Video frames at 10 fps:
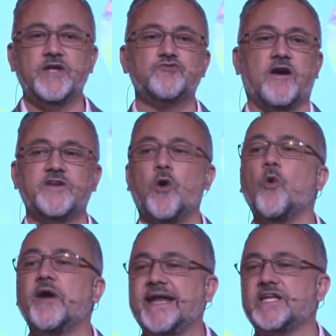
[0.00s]
and driving
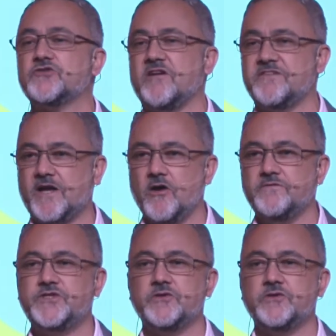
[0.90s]
organic traffic over to